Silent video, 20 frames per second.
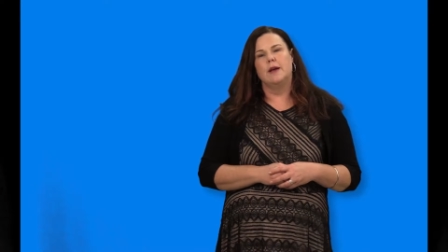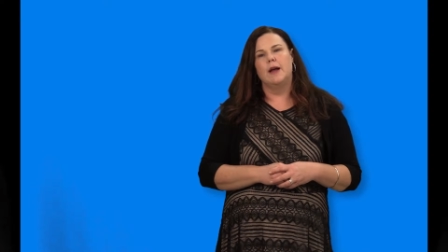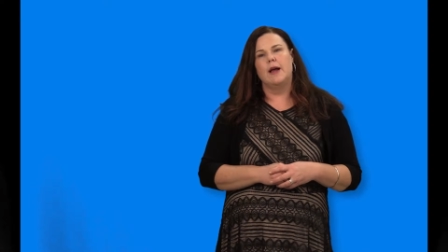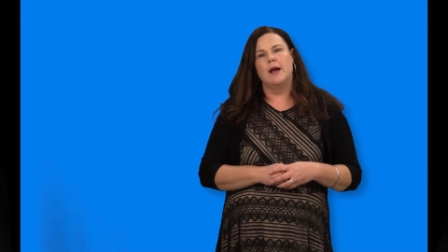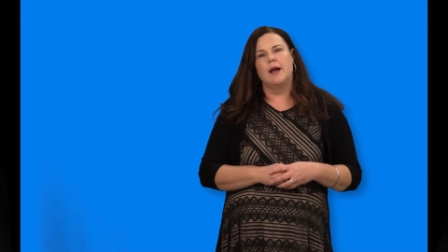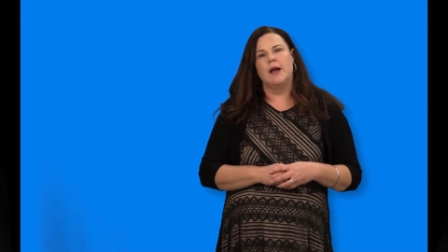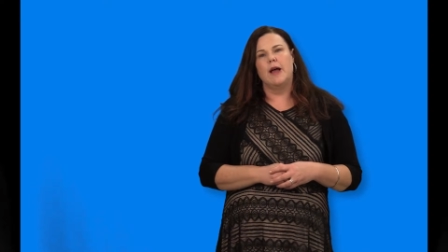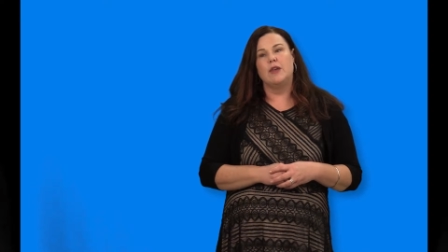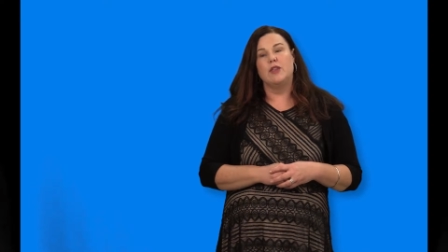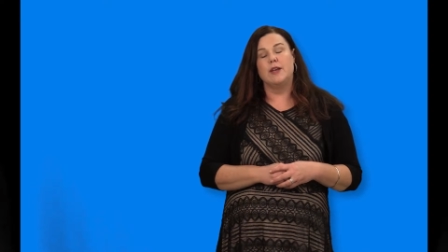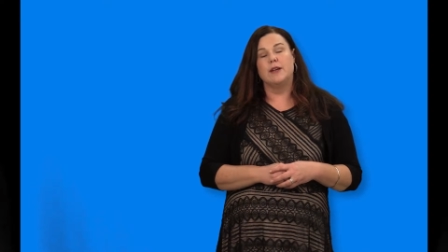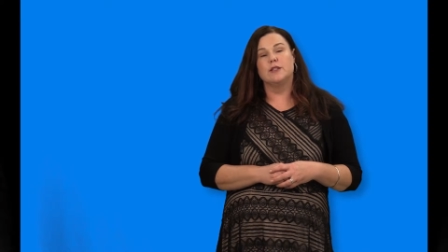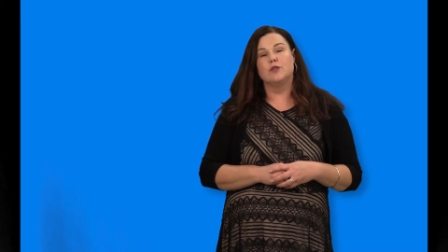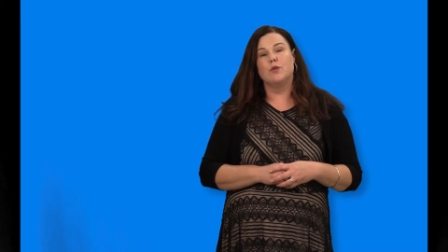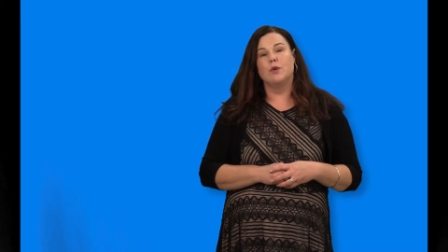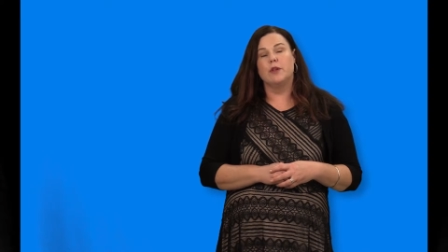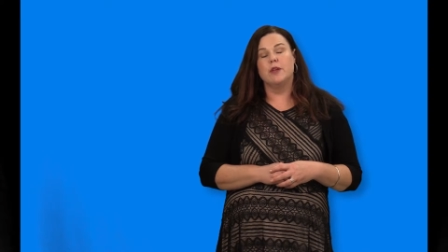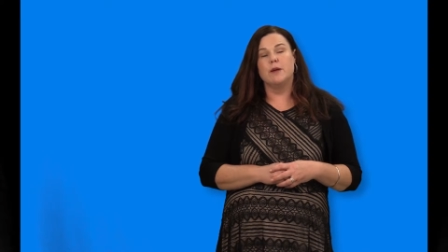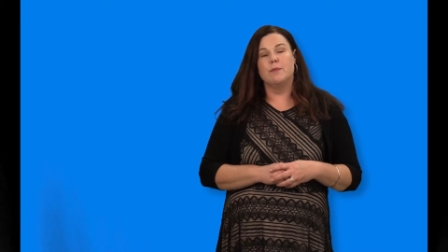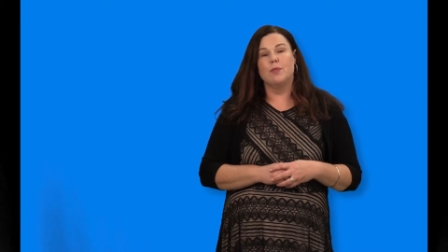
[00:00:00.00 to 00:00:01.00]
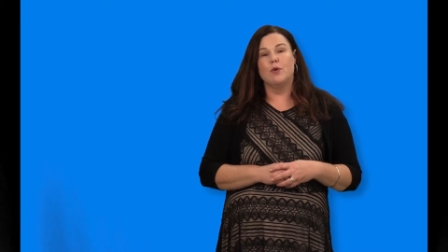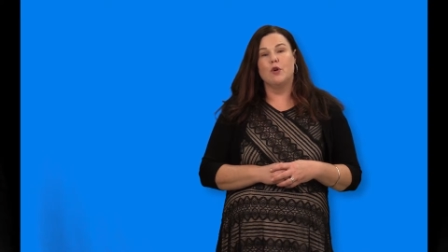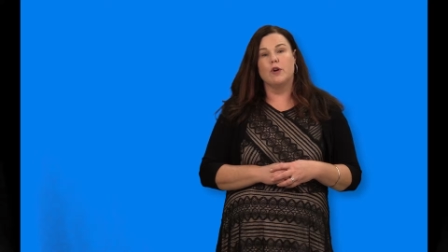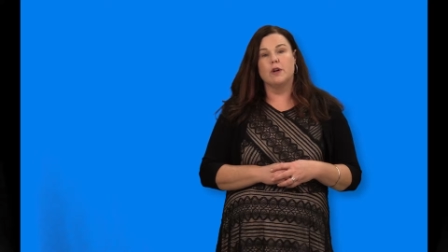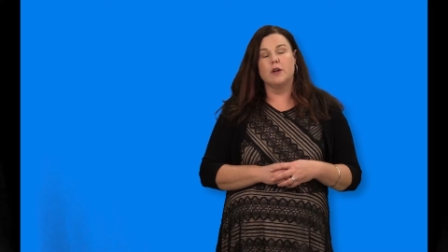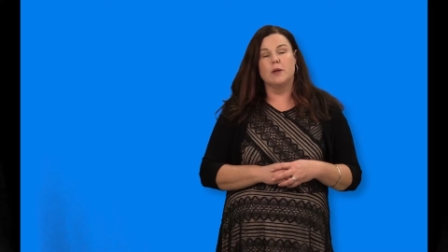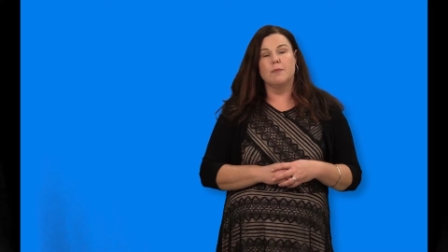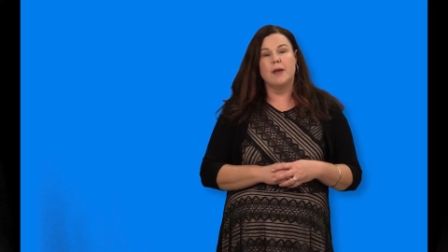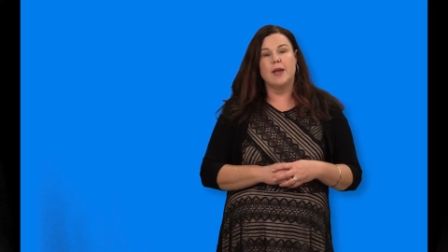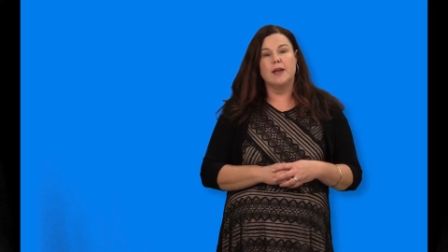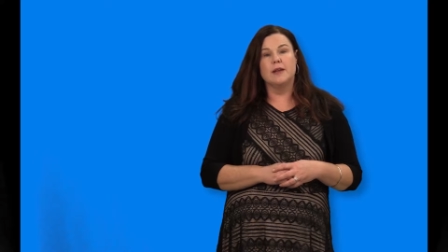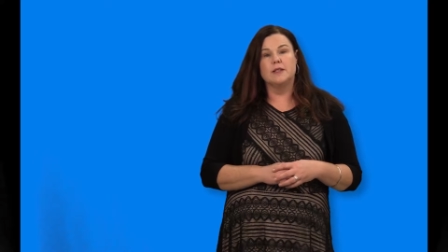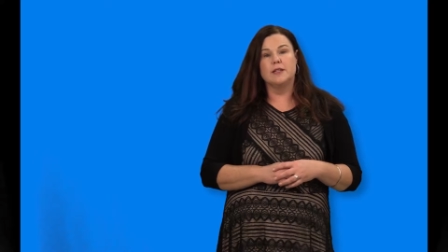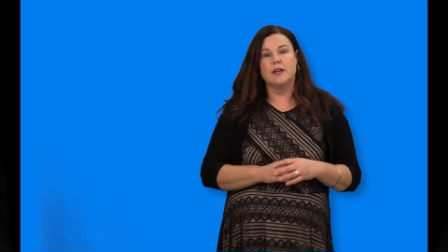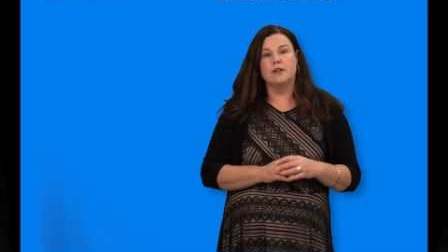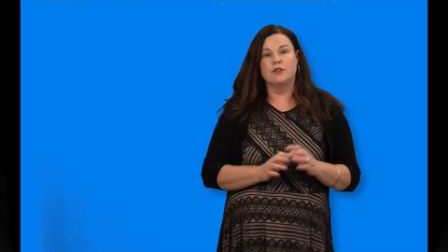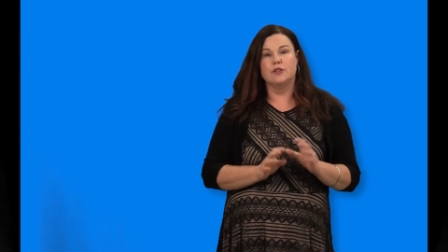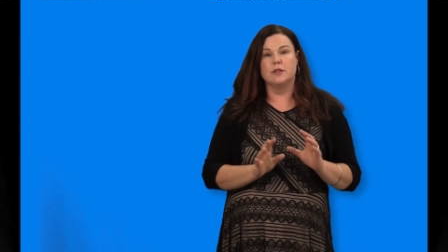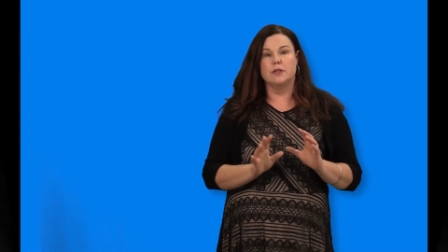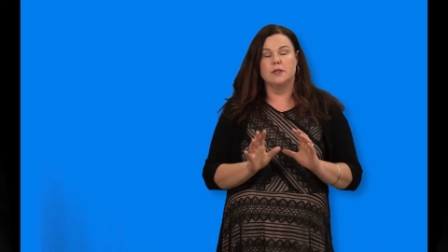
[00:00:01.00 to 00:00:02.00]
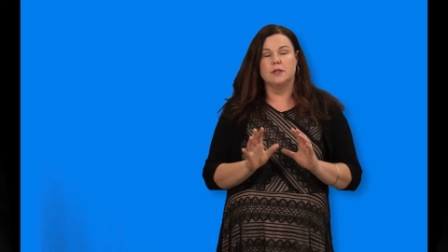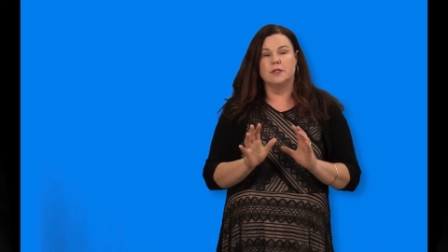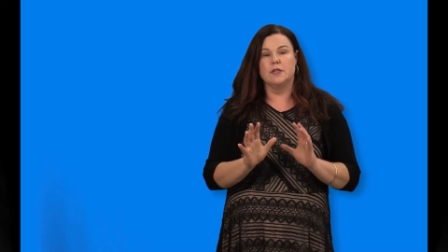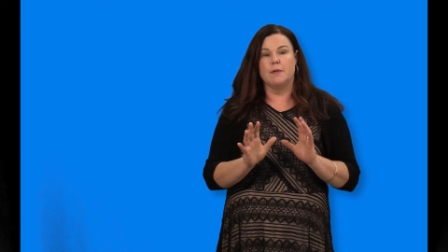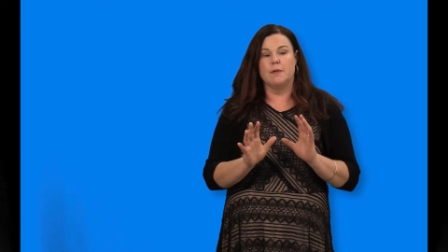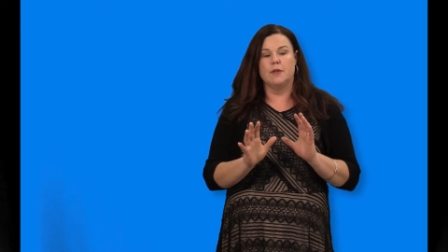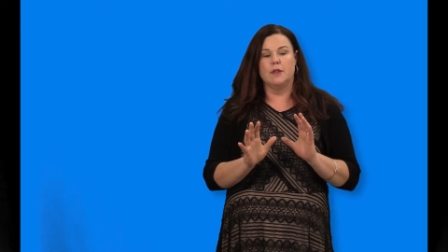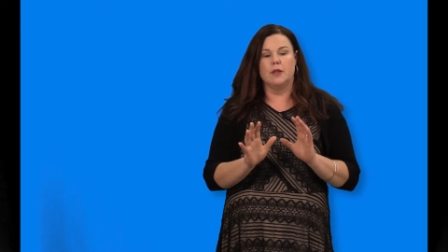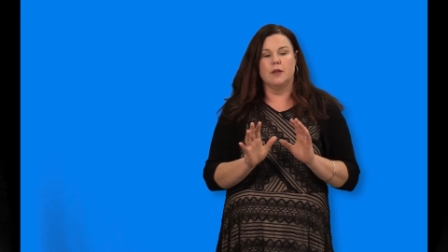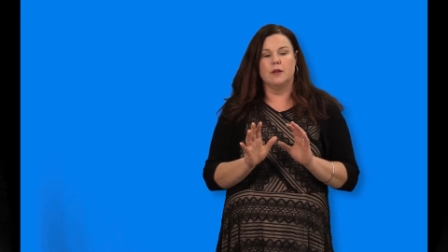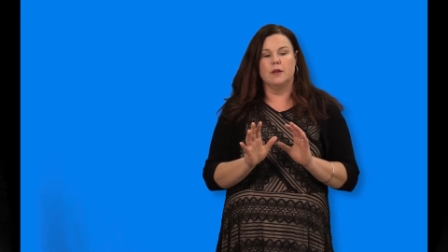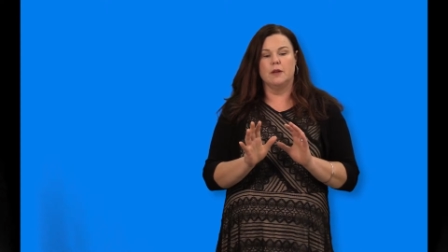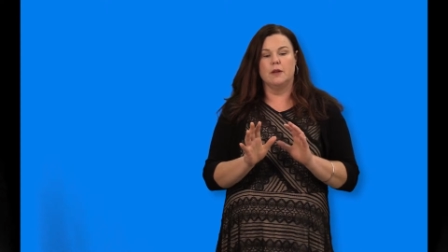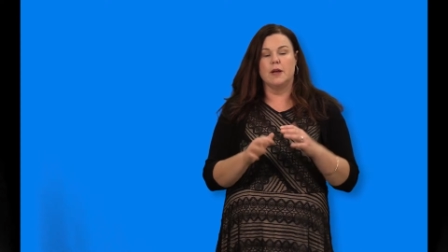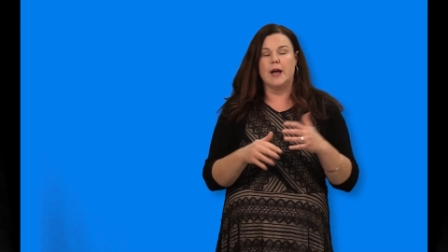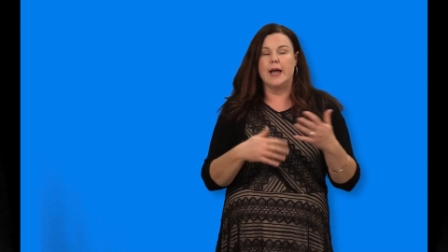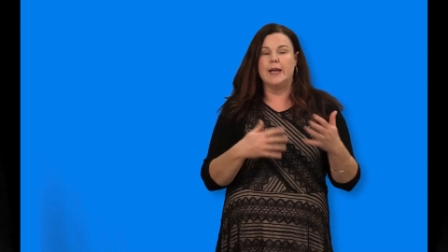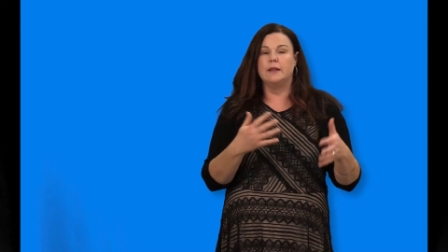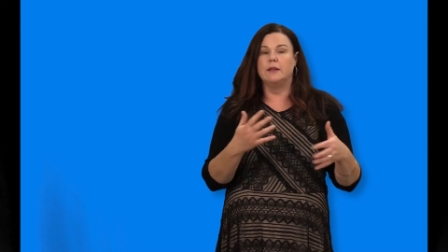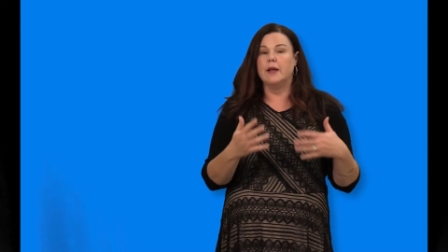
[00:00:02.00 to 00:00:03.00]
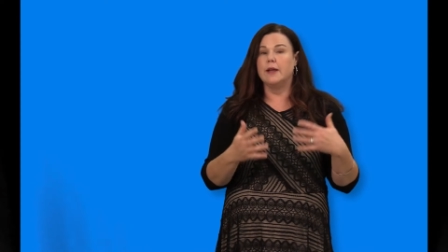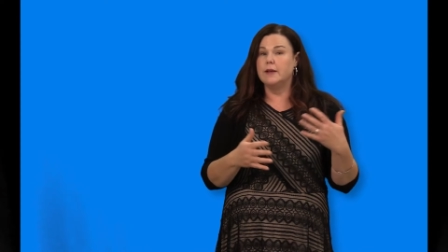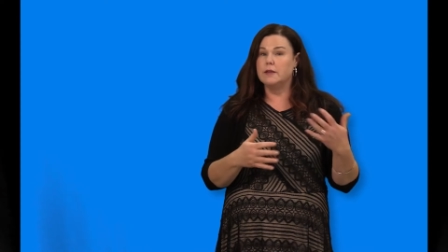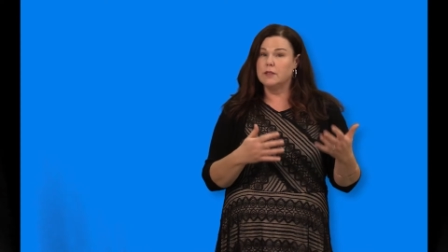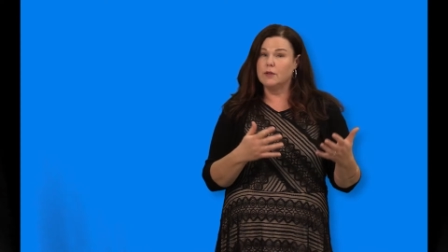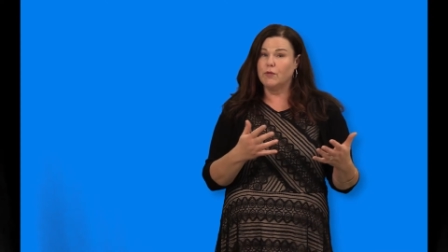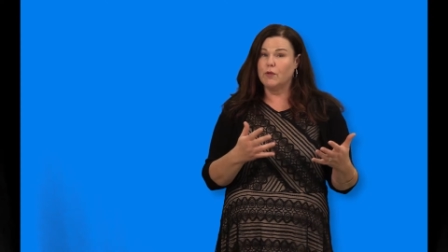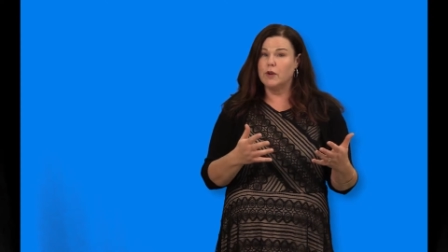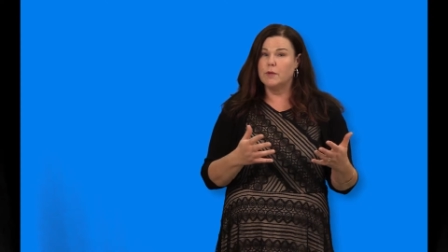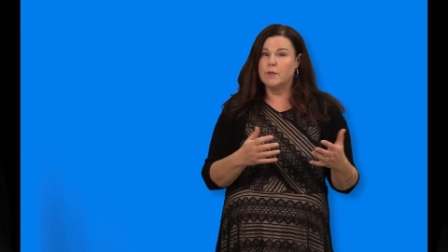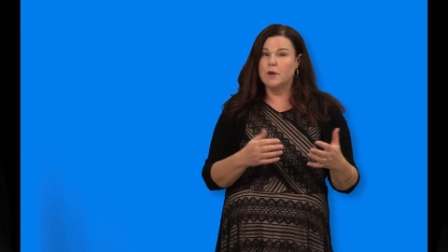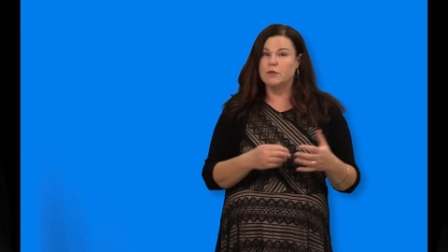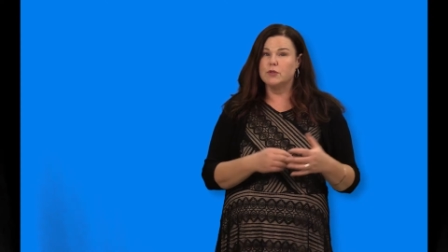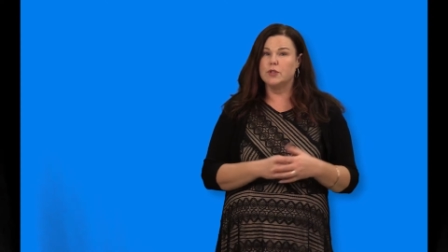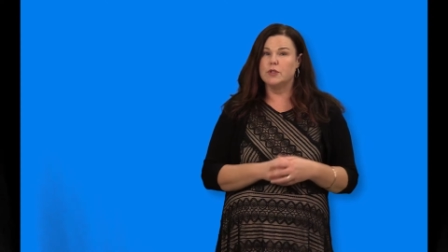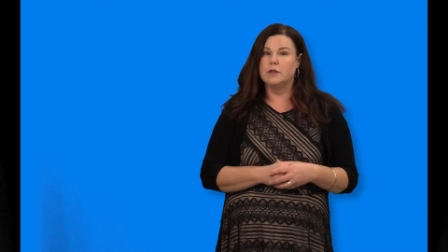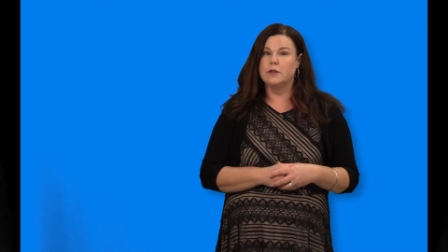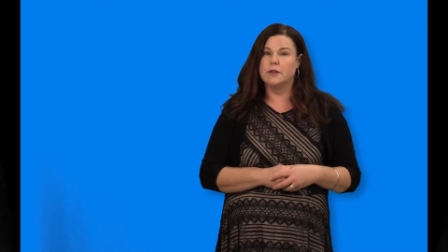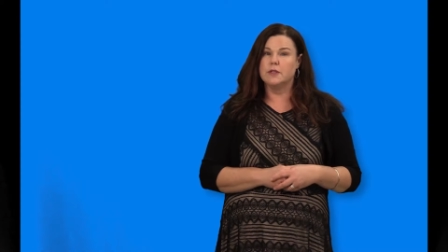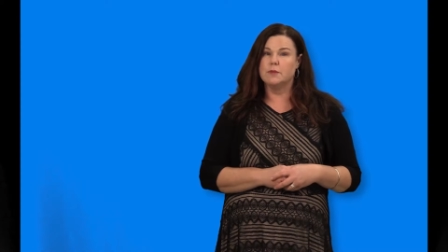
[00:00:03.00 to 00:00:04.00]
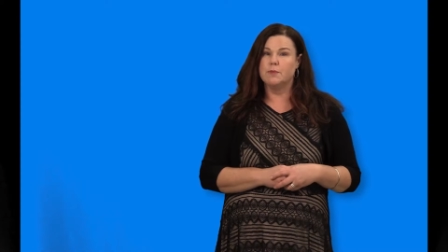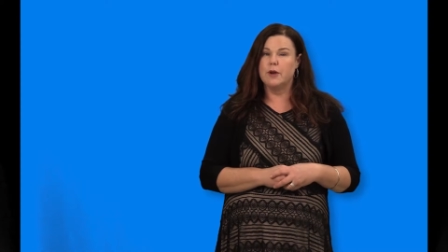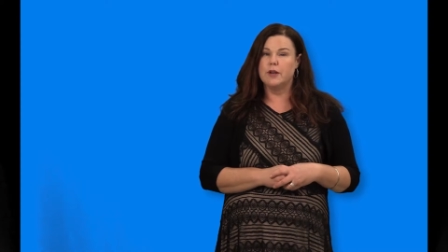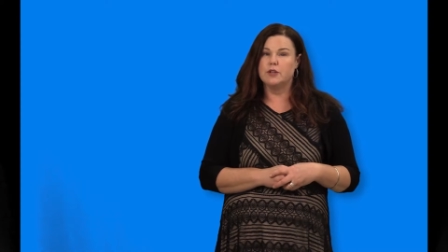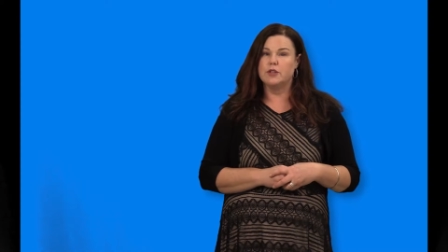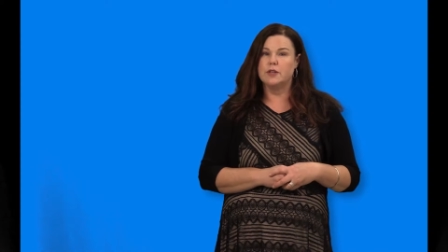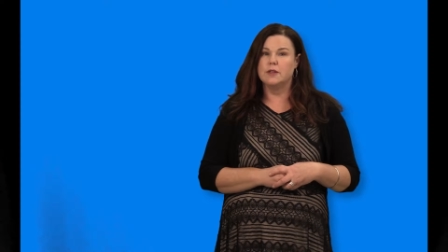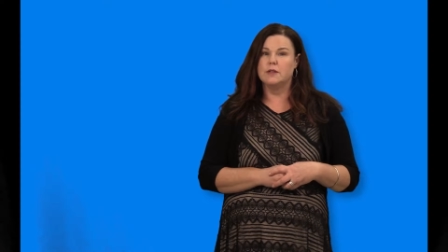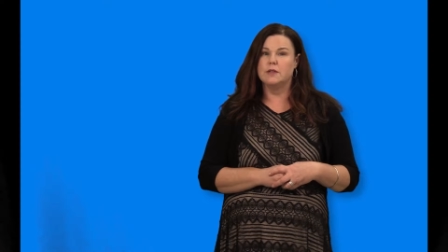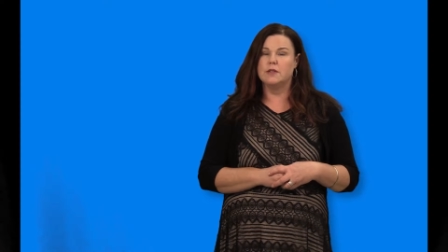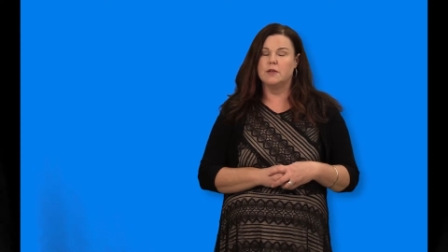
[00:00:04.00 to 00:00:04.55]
I think it's really important to pay attention to some of the guidelines for emotional expression.